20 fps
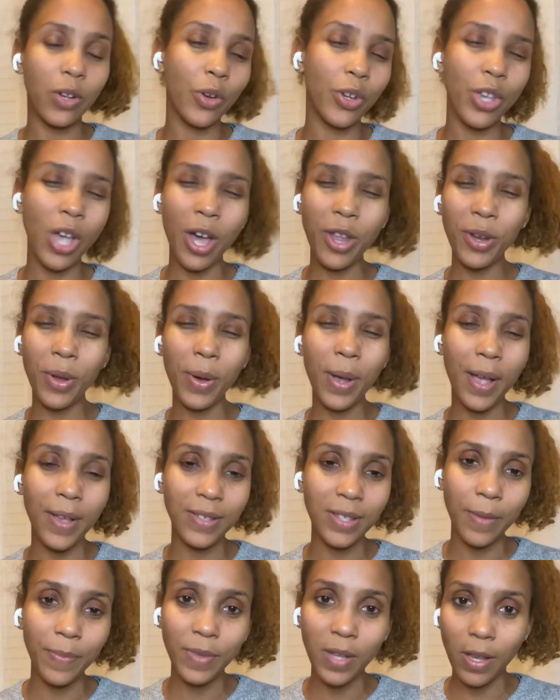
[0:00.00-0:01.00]
Or y'all know how
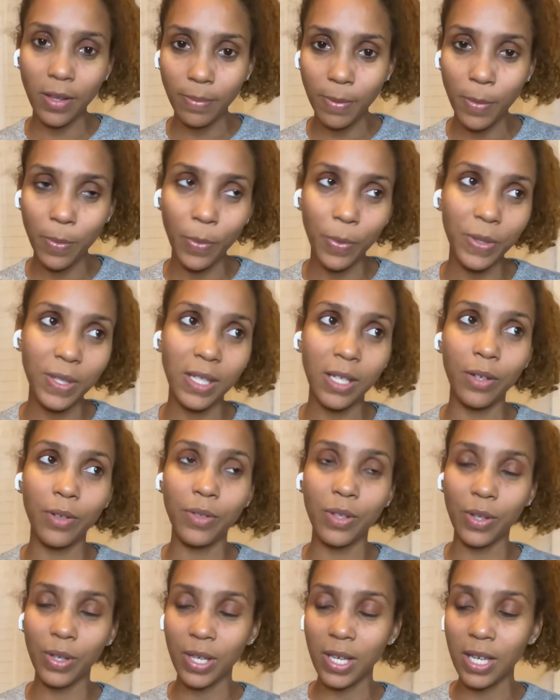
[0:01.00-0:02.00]
sometimes people will tell
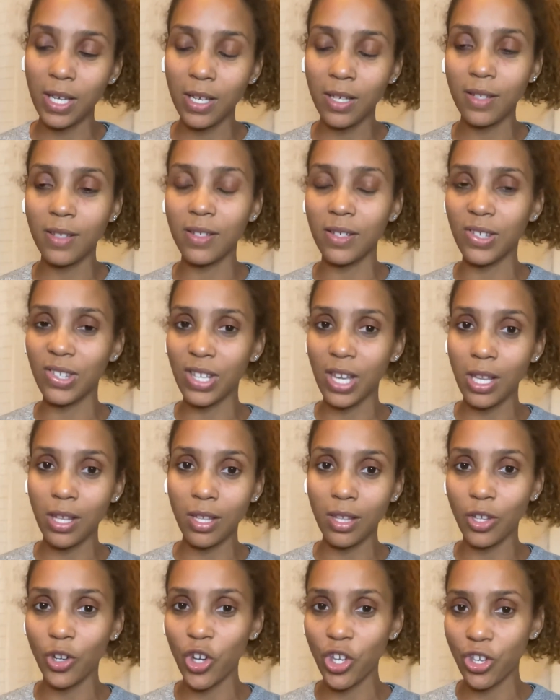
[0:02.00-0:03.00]
their kids to say
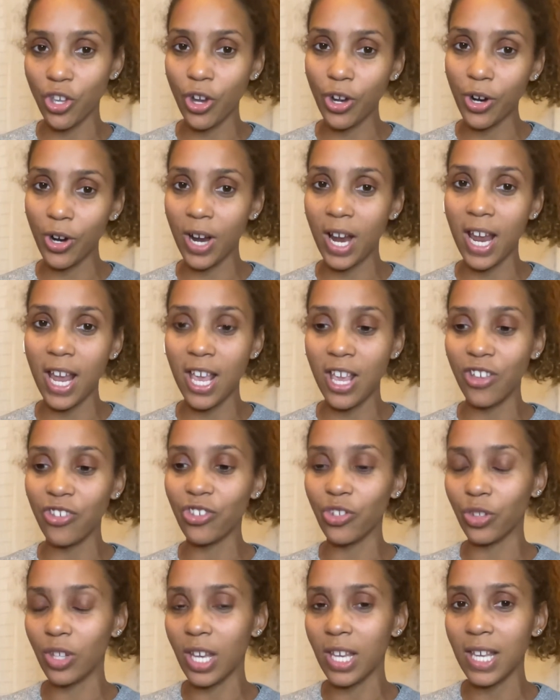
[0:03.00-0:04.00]
that they're a younger age
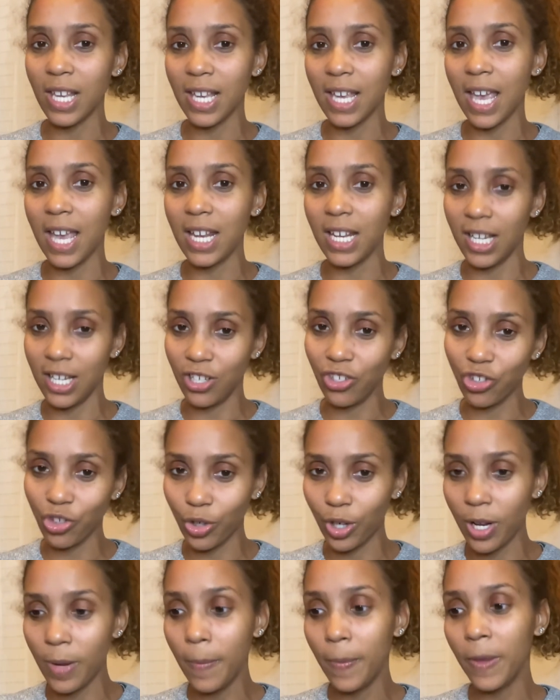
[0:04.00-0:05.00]
so they can gain
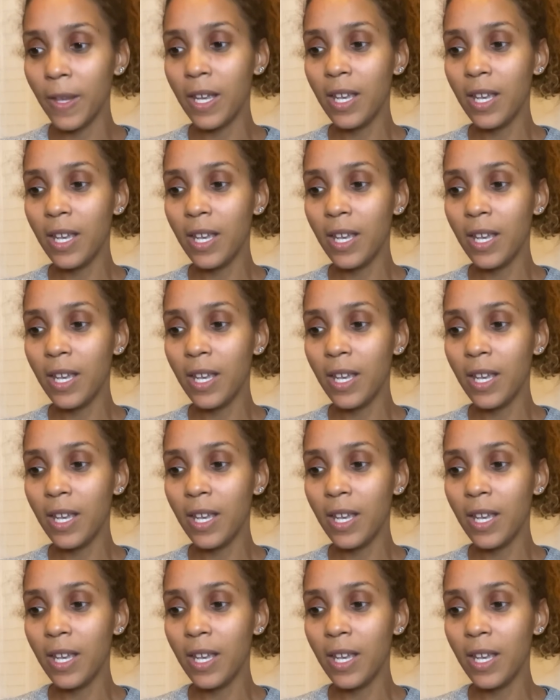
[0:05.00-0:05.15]
entry.